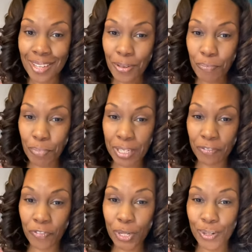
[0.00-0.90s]
But
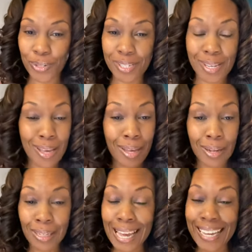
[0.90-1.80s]
first,
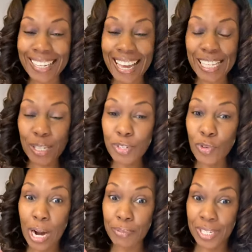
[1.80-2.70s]
like and
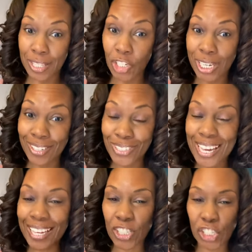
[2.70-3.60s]
subscribe to the channel
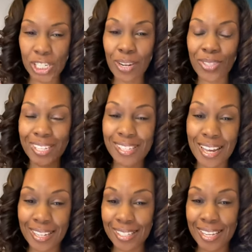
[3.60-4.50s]
and share this
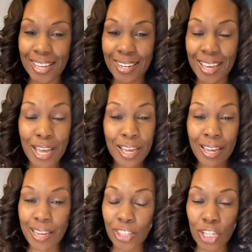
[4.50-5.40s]
content.
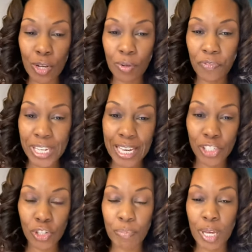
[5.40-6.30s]
Hit the
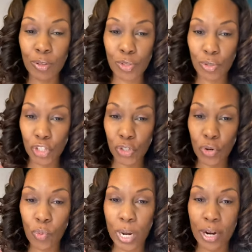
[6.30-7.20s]
notification bell so that you're
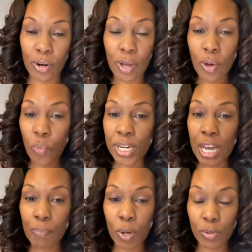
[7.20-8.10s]
aware when
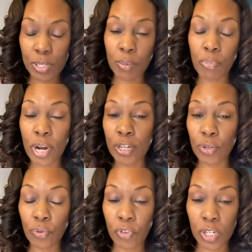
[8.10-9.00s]
I post a brand
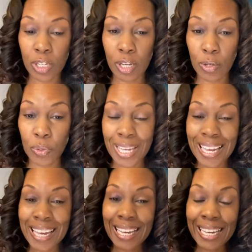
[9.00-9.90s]
new video.
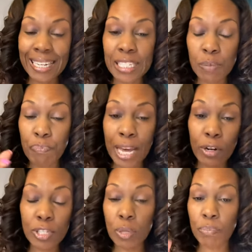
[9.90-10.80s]
It is
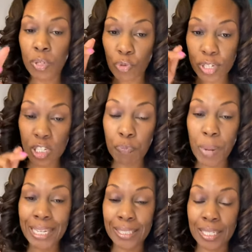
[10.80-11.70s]
better to be
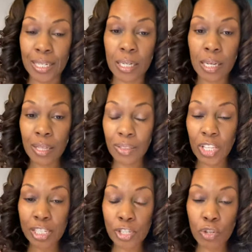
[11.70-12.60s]
respected
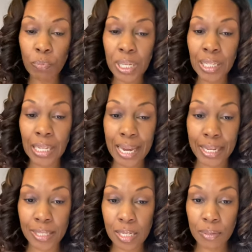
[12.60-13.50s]
than to be
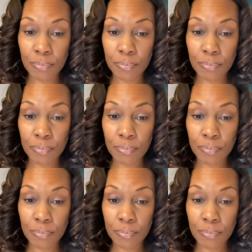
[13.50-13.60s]
liked.